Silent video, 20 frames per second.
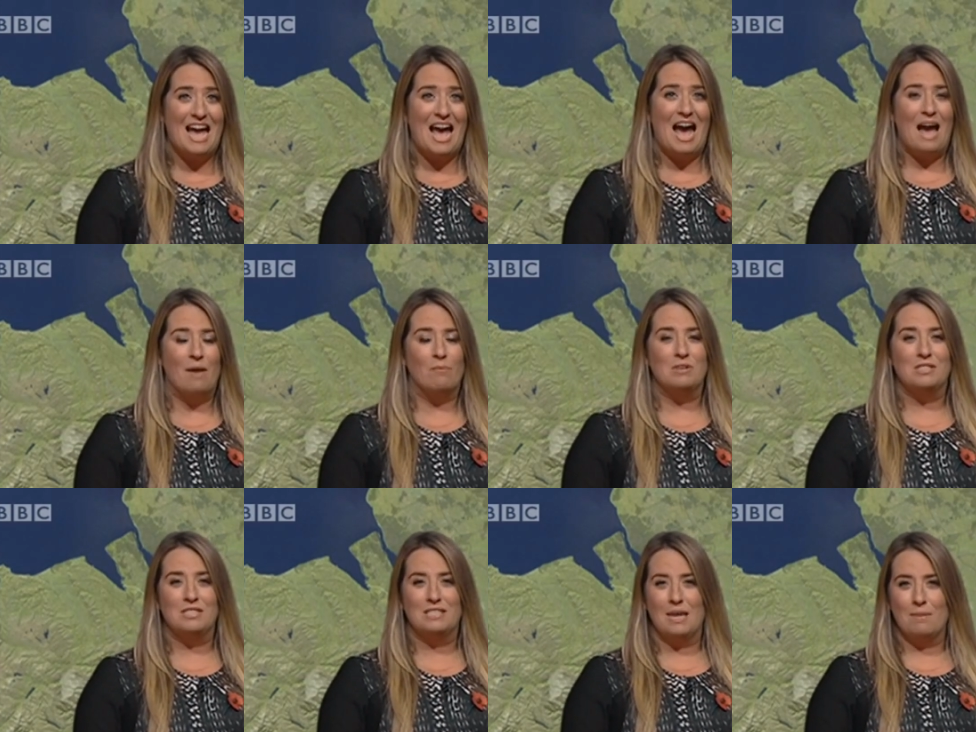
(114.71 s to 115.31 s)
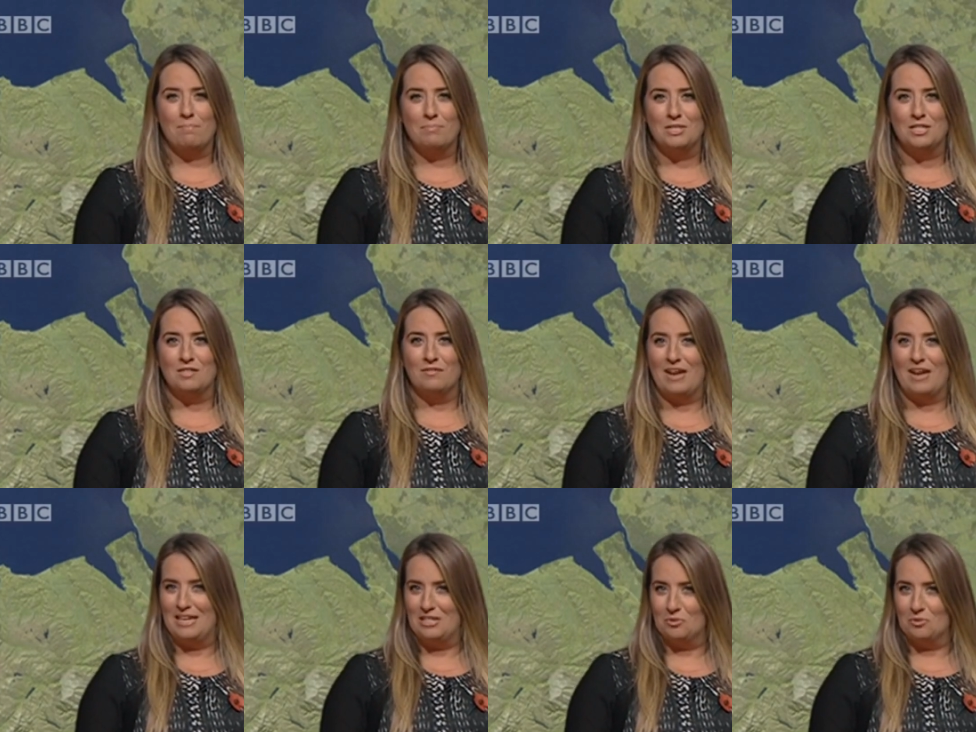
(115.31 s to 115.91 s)
and with temperatures of
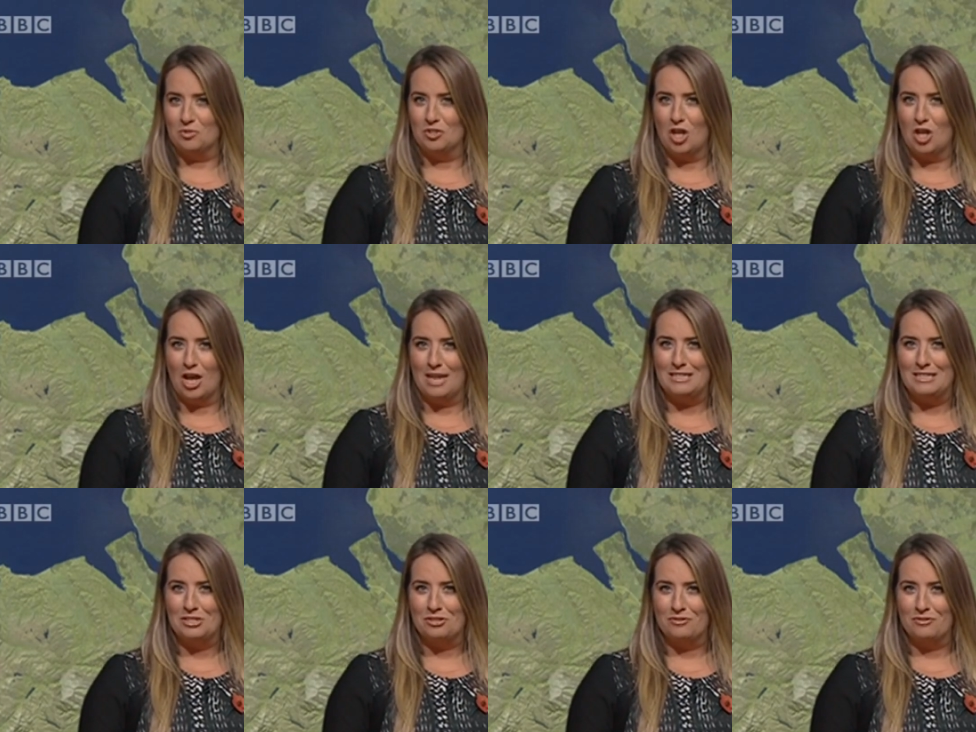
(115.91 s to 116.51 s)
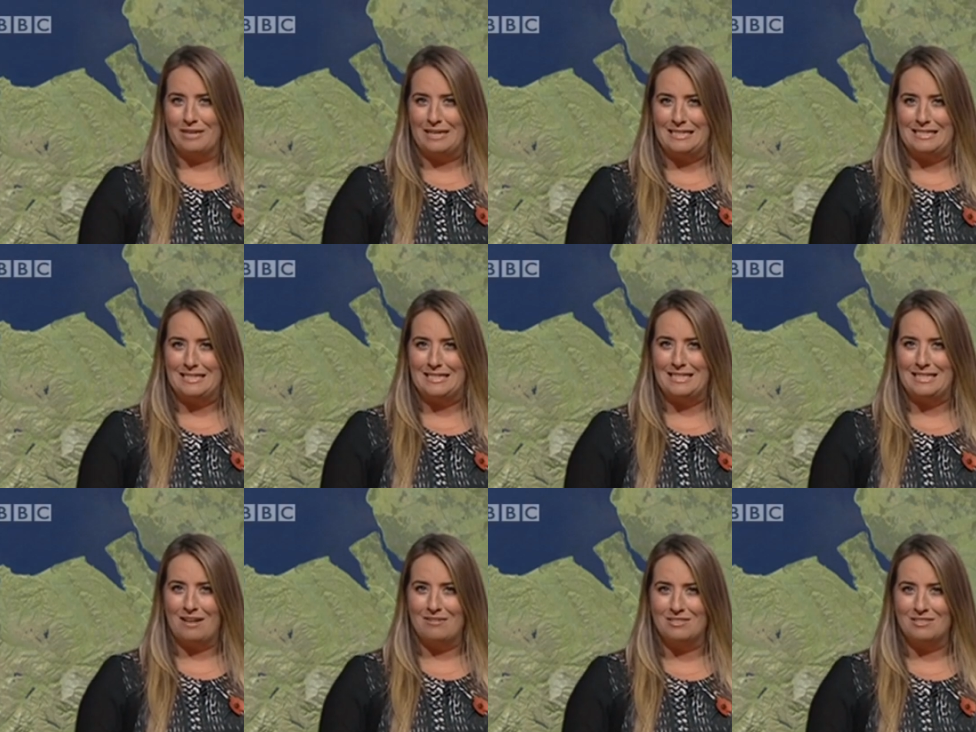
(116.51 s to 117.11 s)
8 or 9 degrees
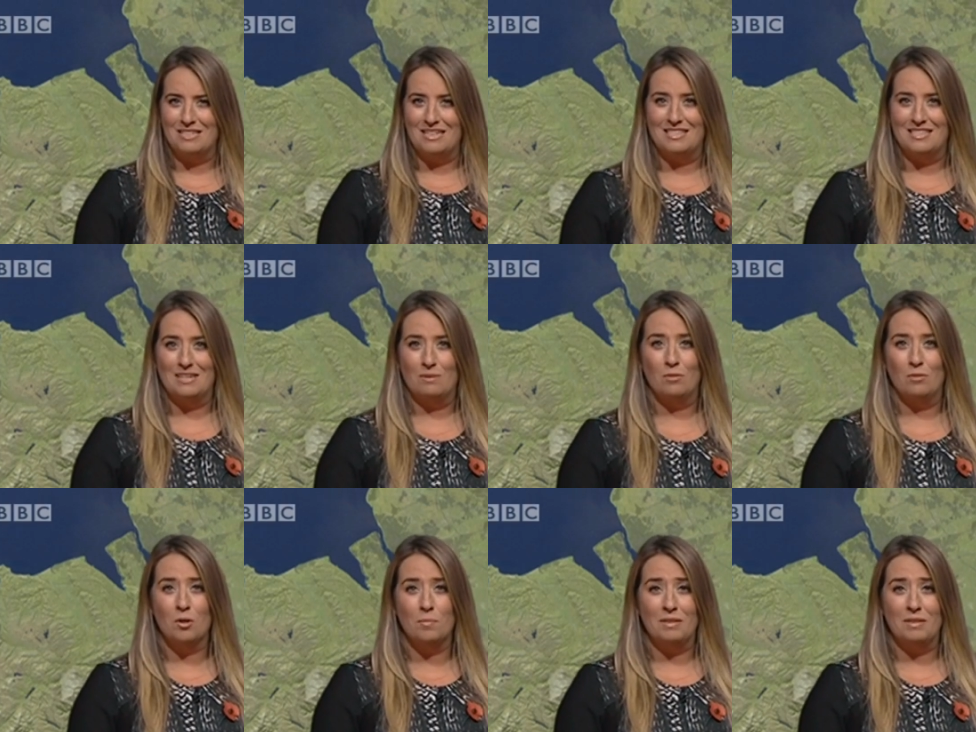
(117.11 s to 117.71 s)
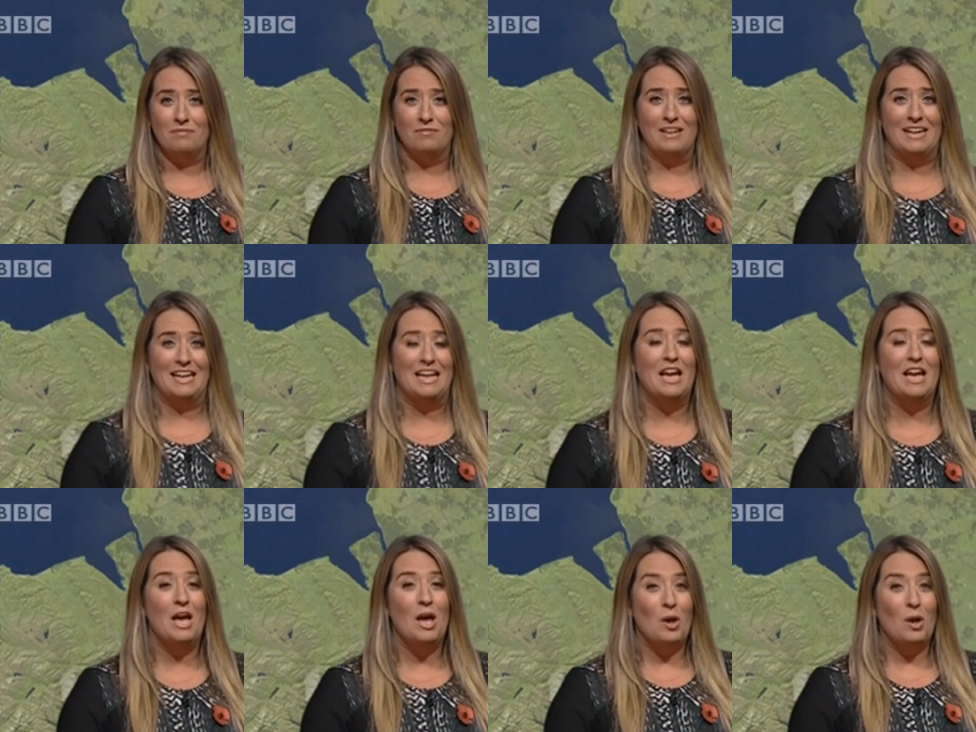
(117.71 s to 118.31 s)
Celsius, it will be feeling
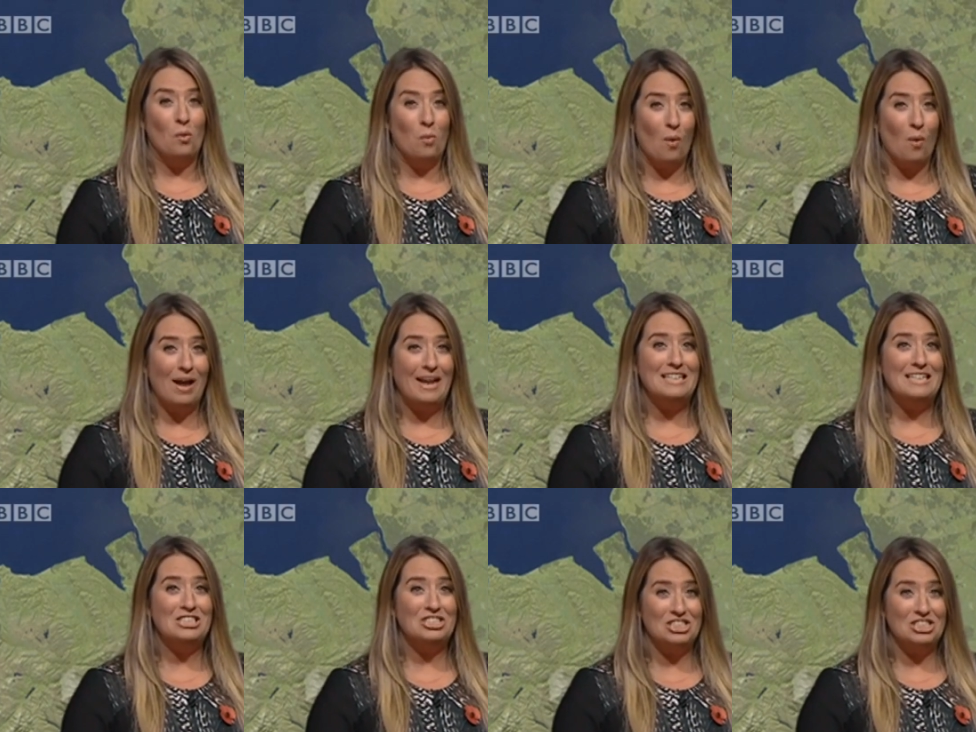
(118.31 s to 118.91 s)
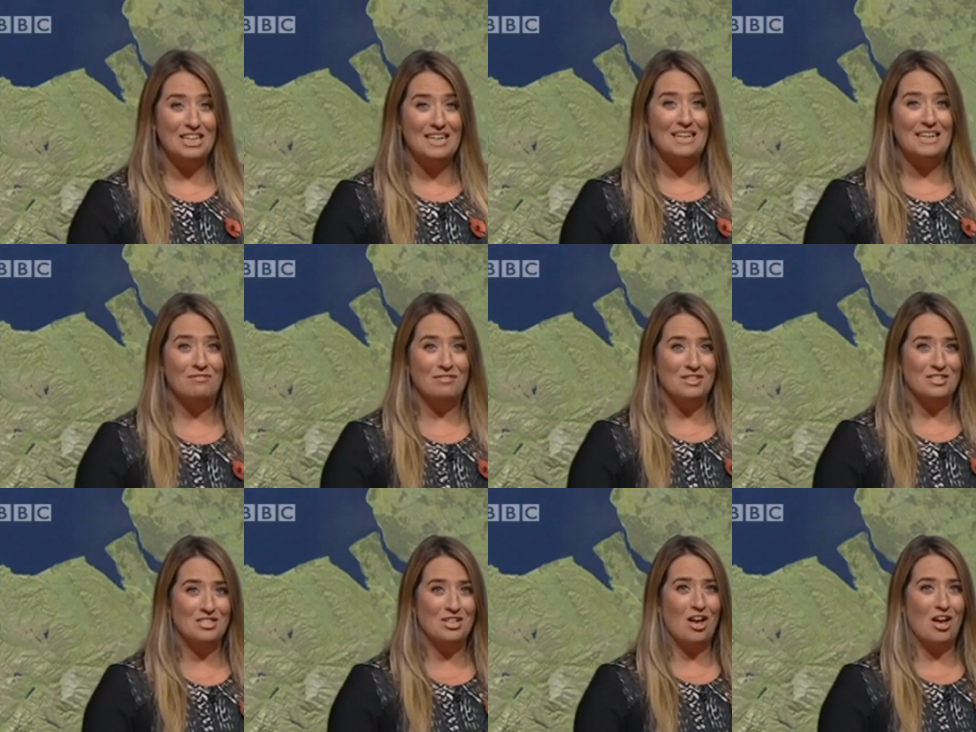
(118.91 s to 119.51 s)
quite chilly for
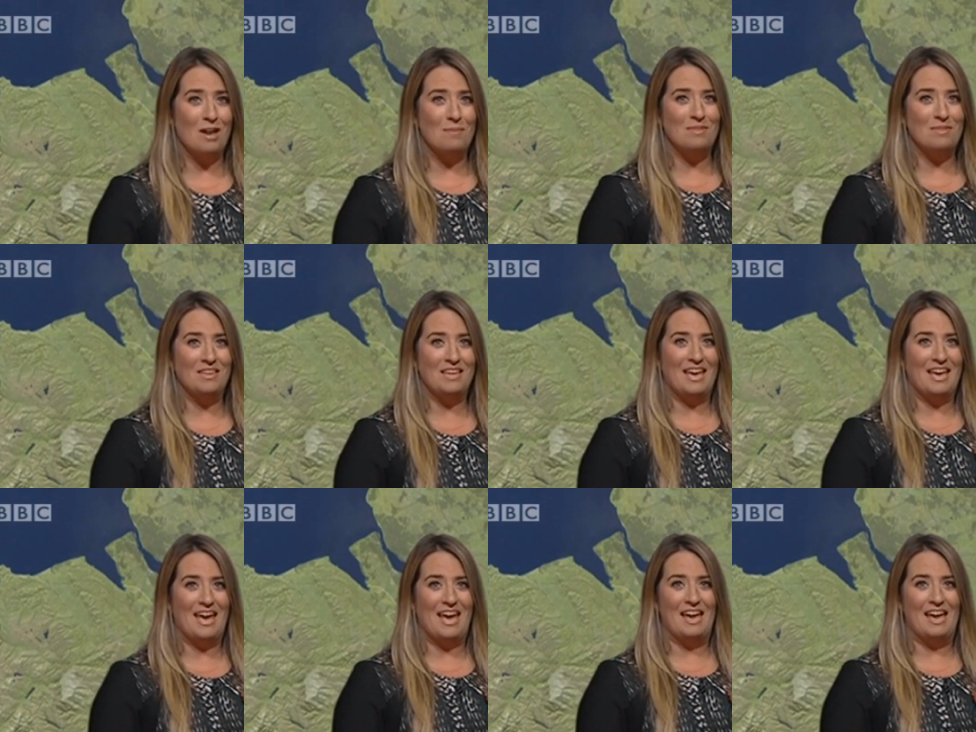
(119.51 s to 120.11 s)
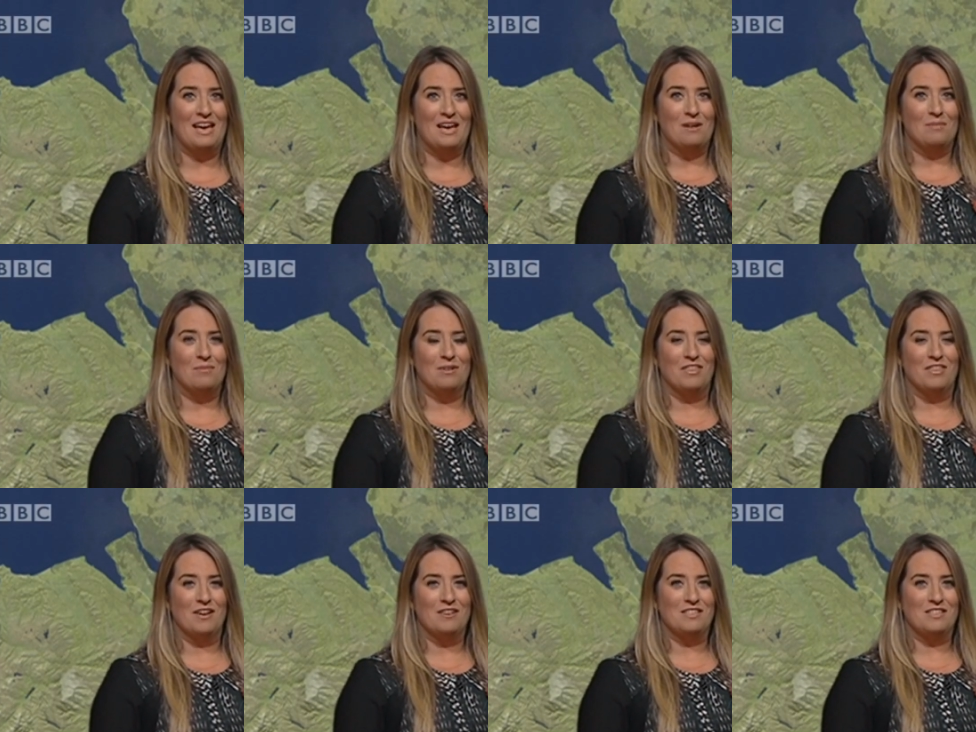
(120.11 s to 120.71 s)
the time of the year
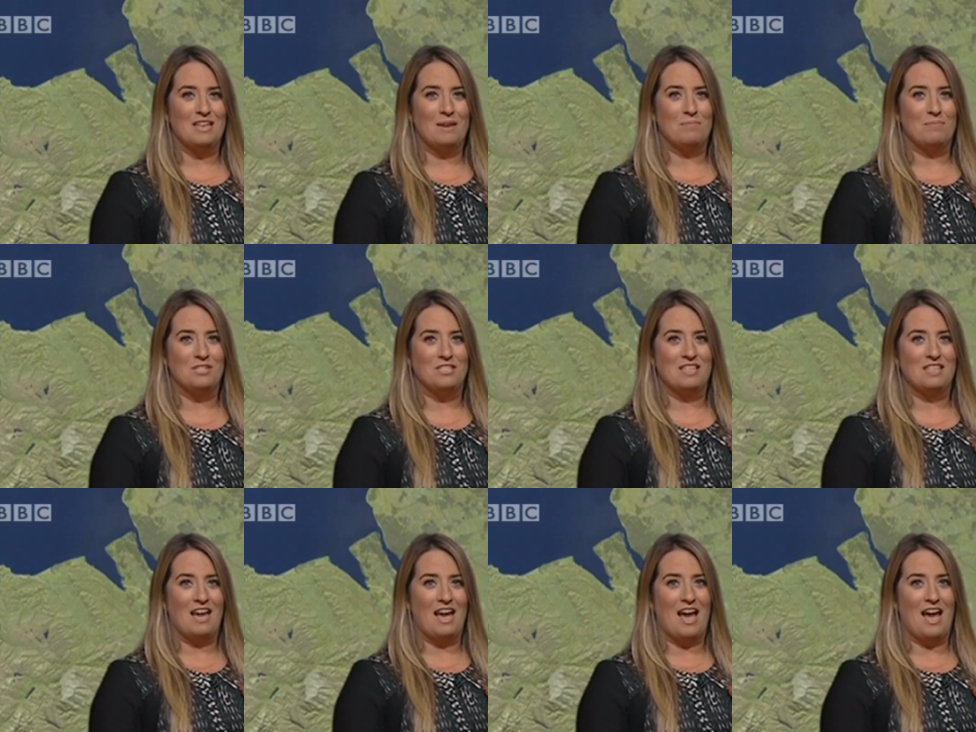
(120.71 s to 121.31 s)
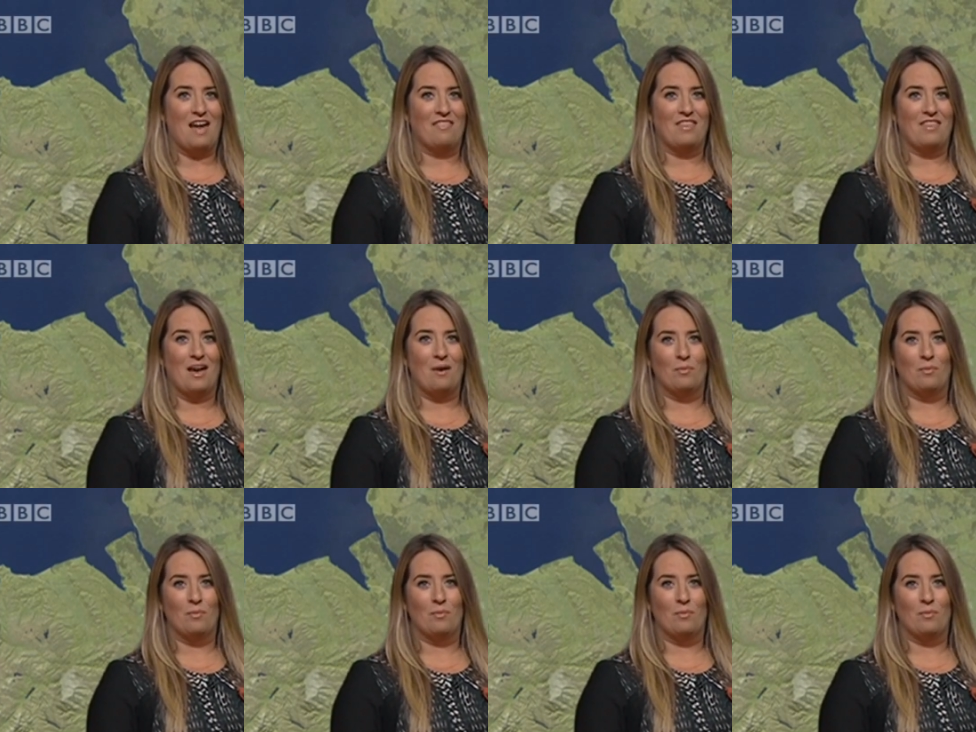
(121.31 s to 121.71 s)
with those temperatures there and that